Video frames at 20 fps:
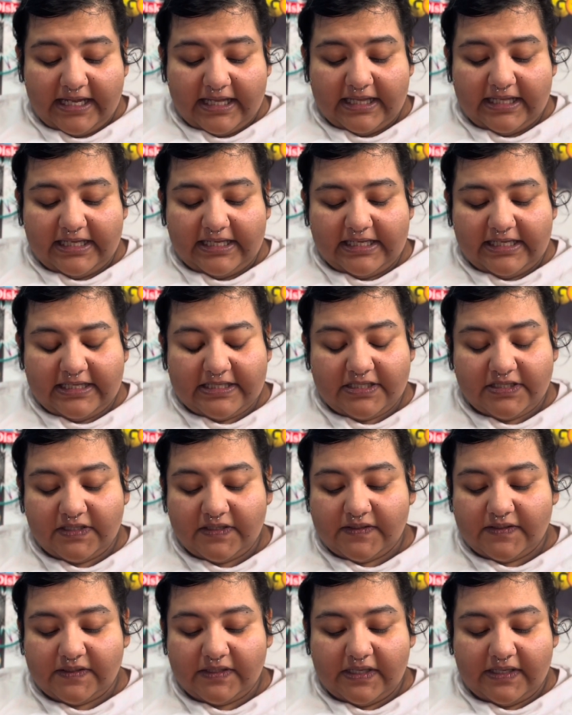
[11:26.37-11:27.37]
It's
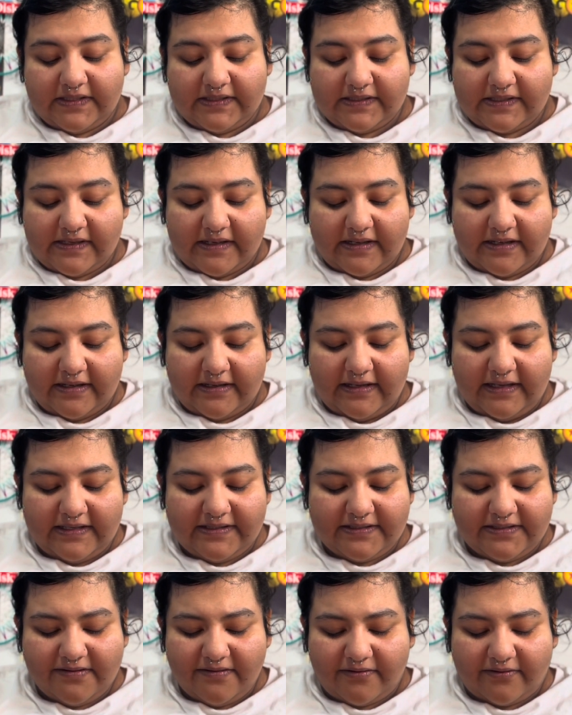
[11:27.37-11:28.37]
just it's
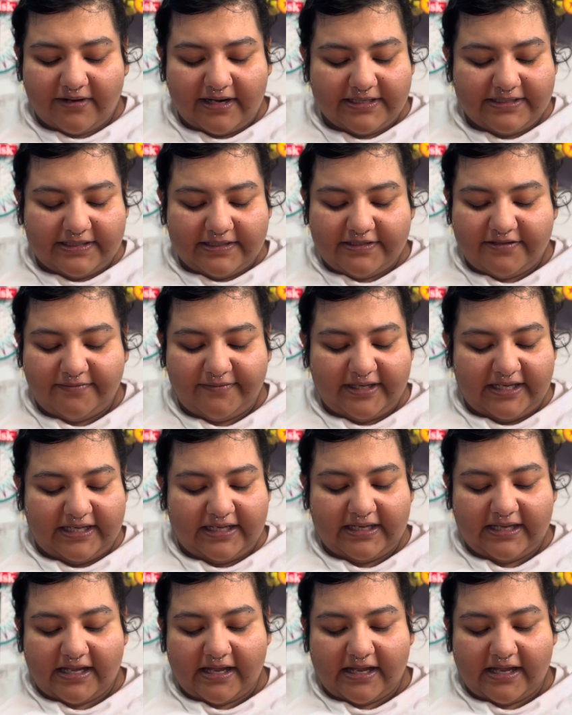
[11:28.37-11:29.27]
so crazy to me